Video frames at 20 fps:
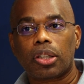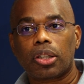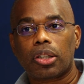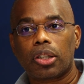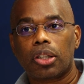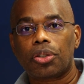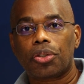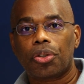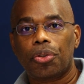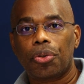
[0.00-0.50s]
to
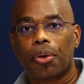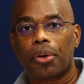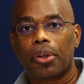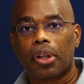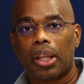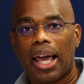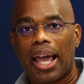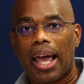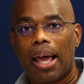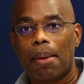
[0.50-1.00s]
look through
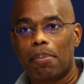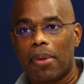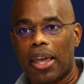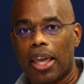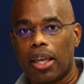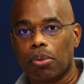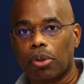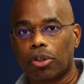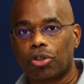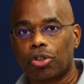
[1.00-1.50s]
your lab
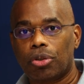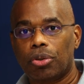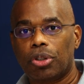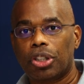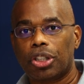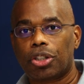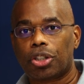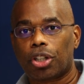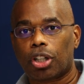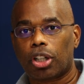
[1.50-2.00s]
manual to
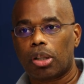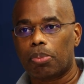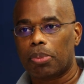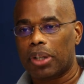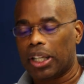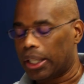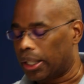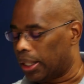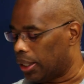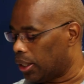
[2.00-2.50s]

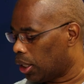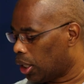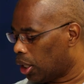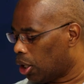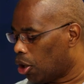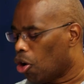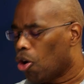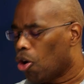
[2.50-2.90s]
determine